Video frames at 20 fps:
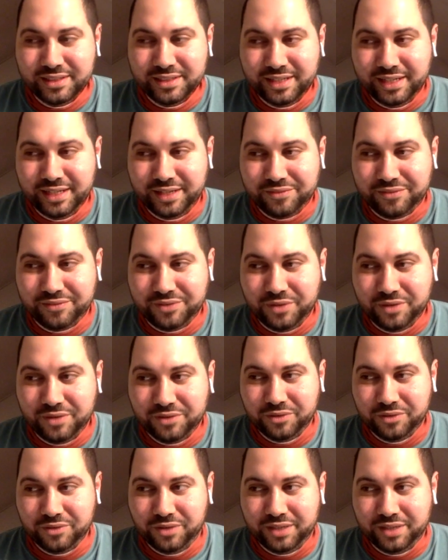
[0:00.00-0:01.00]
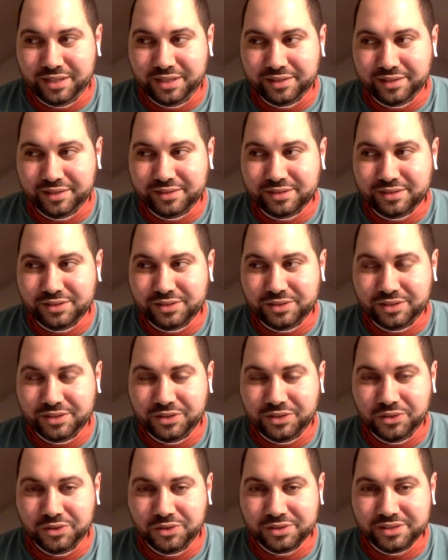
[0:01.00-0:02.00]
And if you ever to do a
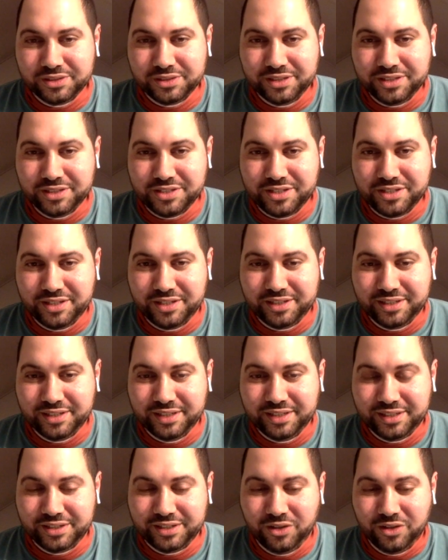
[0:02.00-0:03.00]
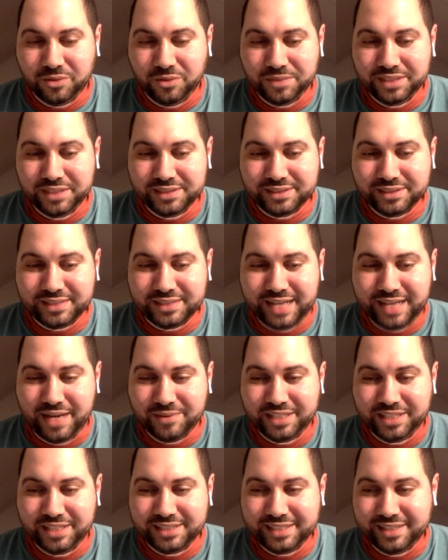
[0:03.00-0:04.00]
Google search on Goldman's
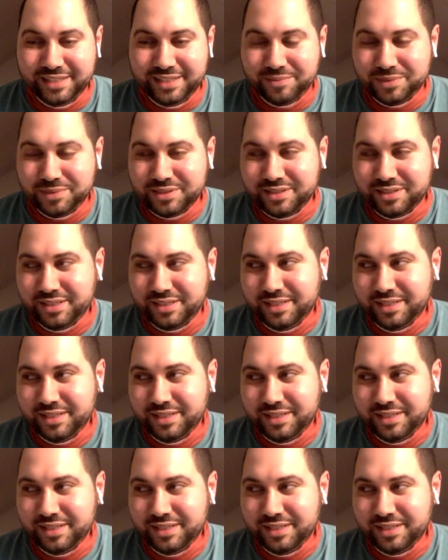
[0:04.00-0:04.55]
comedy tips,